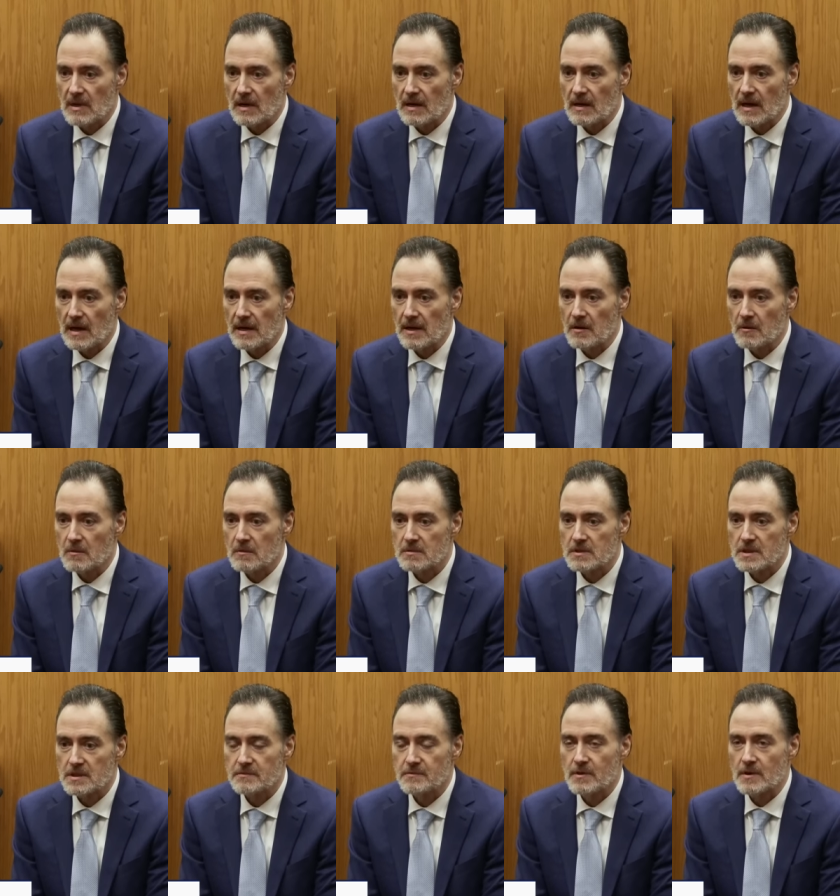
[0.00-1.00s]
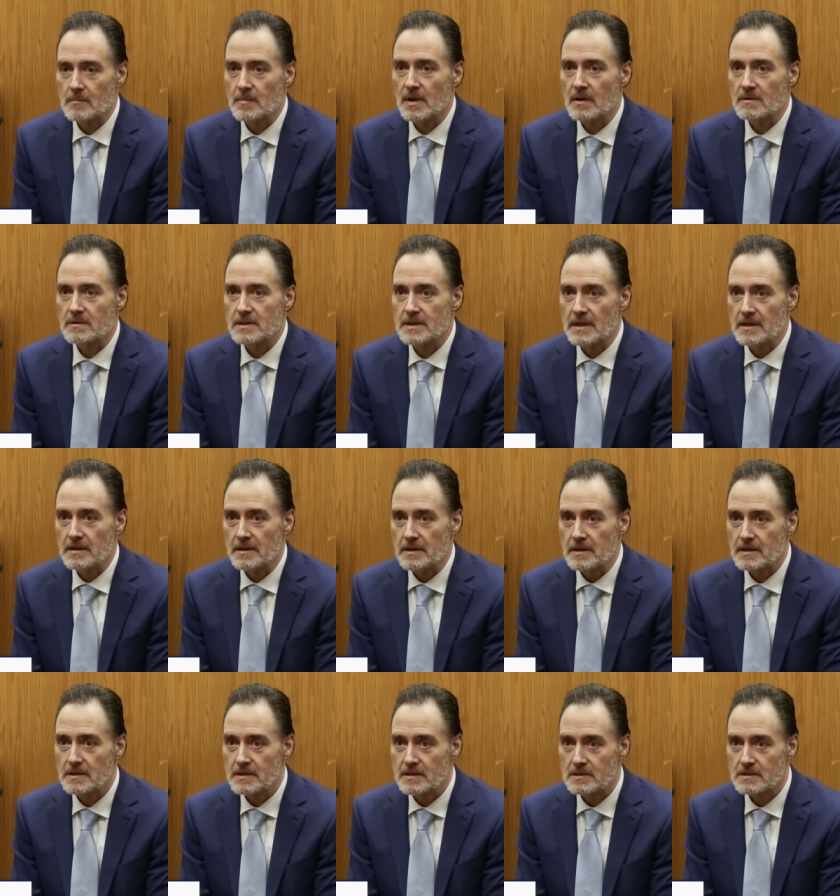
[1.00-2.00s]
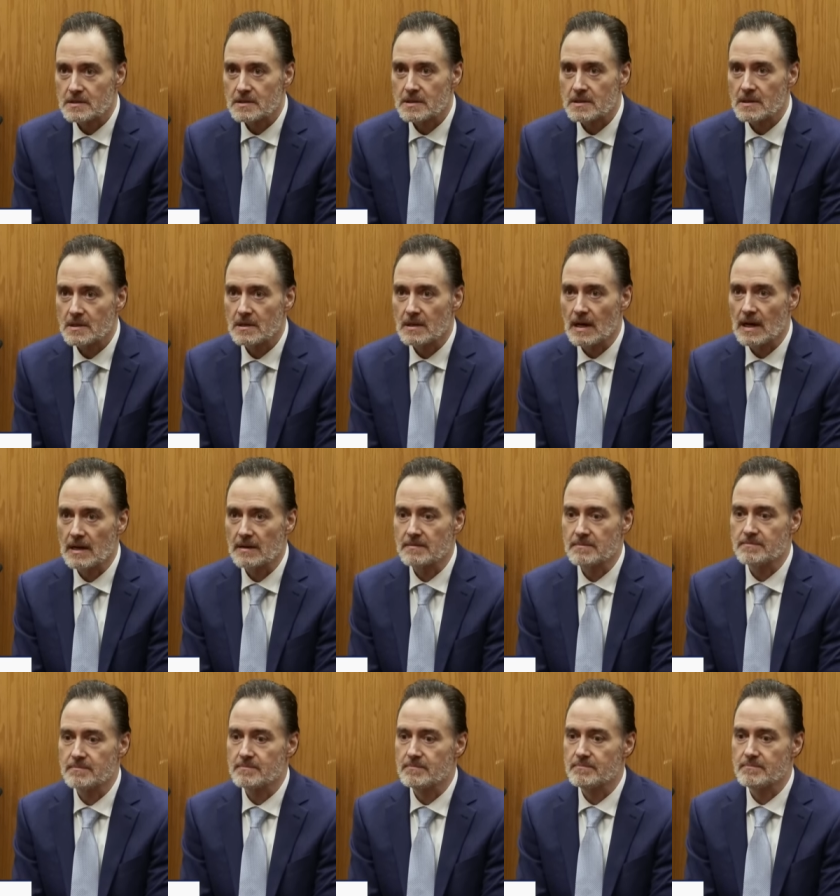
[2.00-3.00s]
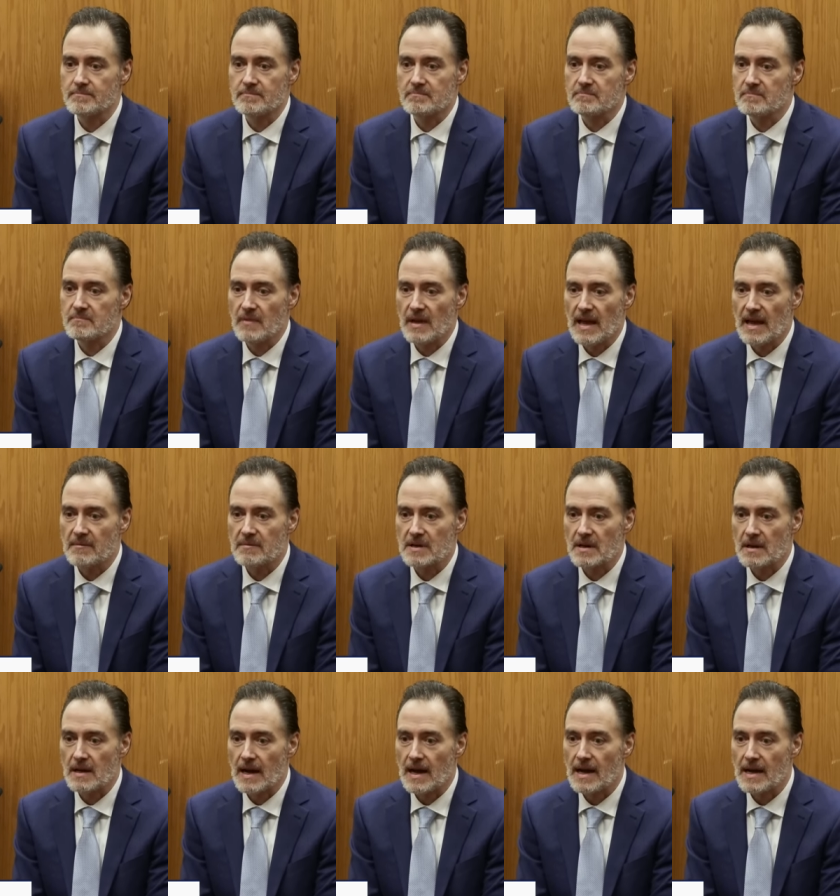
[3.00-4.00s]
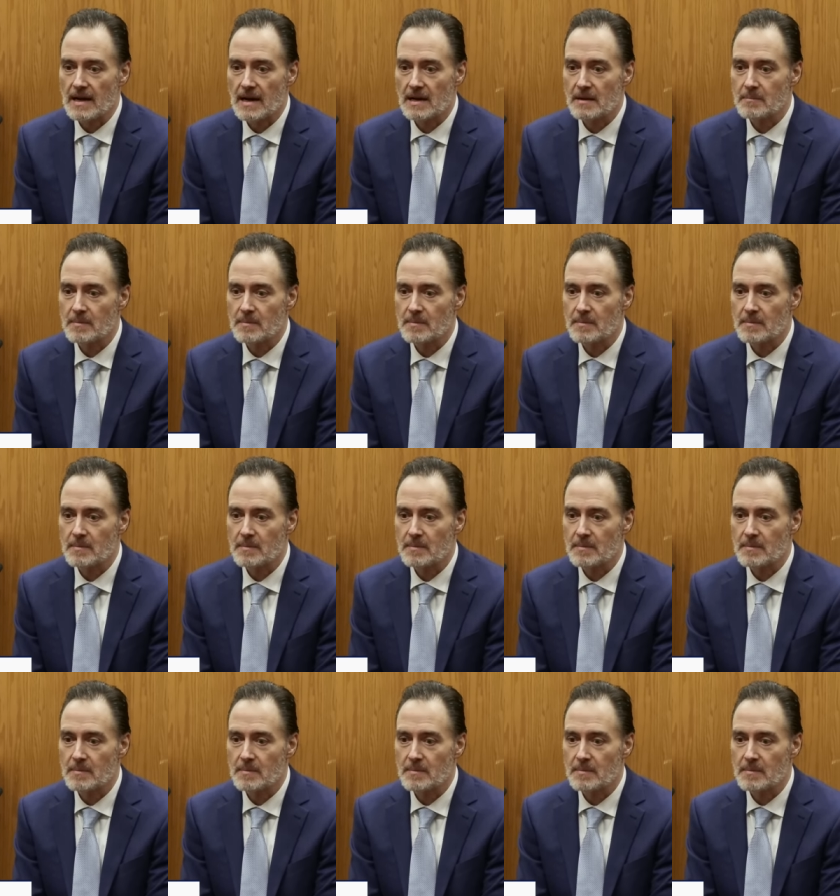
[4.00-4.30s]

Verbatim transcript: I owned it for about 10 years. I have it a lot on